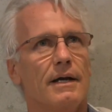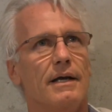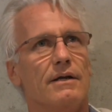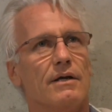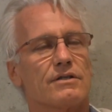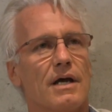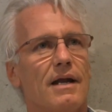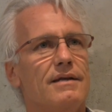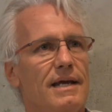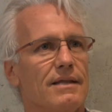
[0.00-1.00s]
And it's
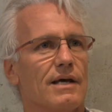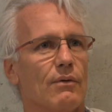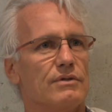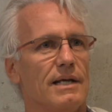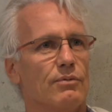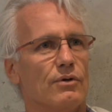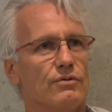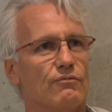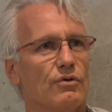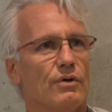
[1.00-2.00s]
kind of neat that I was able to
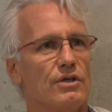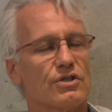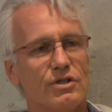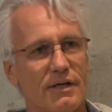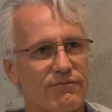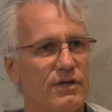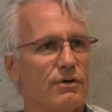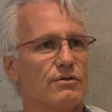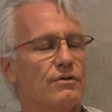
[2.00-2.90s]
really shift gears